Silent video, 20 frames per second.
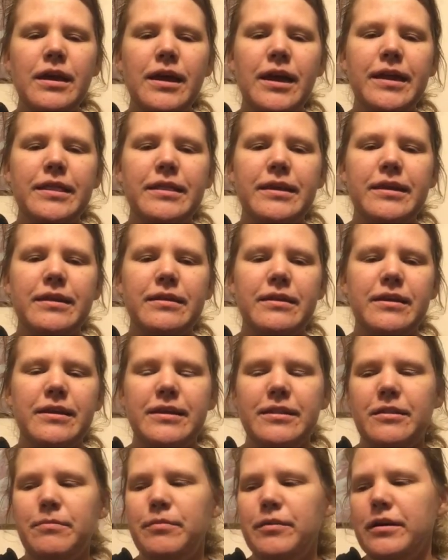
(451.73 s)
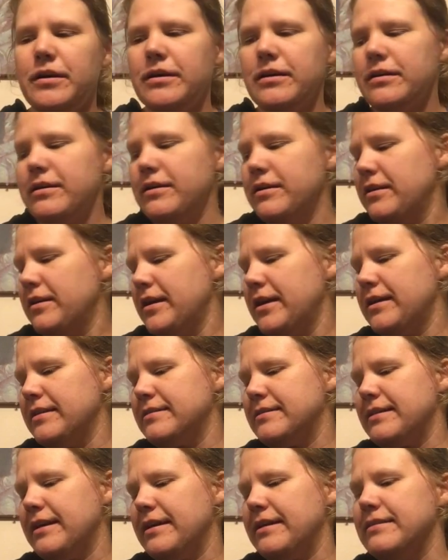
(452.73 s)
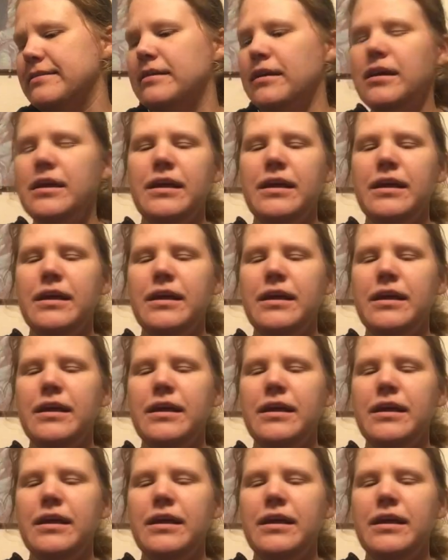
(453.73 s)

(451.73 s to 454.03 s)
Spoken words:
And then in the book it says,